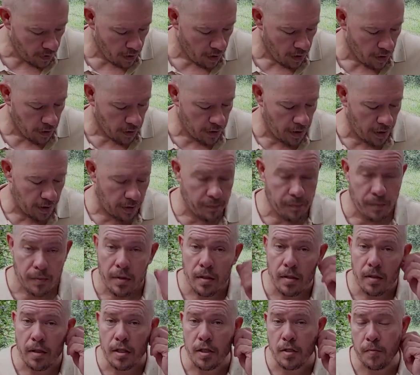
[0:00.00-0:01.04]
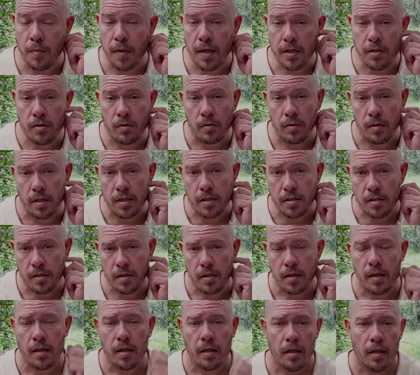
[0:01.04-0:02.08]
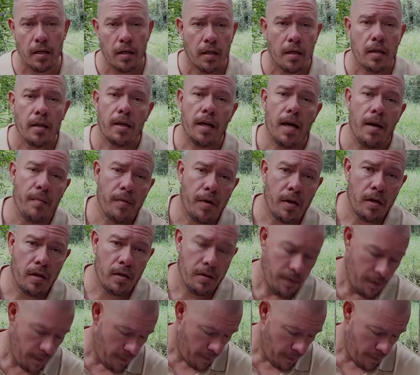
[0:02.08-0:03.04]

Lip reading: Okay, the specs on this camera,